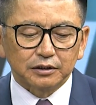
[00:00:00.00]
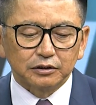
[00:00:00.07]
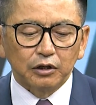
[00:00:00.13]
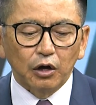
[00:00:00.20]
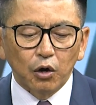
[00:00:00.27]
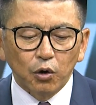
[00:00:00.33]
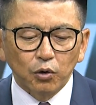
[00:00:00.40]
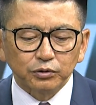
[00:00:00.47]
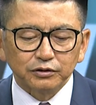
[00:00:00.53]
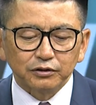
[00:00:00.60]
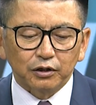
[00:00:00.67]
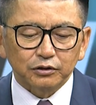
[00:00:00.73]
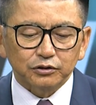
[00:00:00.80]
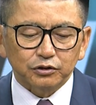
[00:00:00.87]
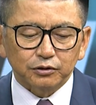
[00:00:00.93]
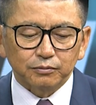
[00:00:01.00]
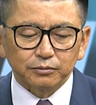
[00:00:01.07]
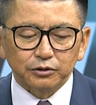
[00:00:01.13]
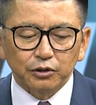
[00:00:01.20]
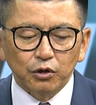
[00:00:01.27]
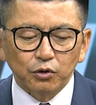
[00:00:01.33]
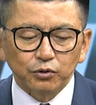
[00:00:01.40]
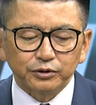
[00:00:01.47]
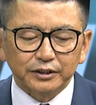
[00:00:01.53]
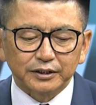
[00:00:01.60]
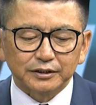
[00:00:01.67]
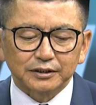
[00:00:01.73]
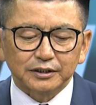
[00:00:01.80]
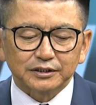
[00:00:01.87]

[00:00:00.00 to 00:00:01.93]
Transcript: loan, long-term loan, and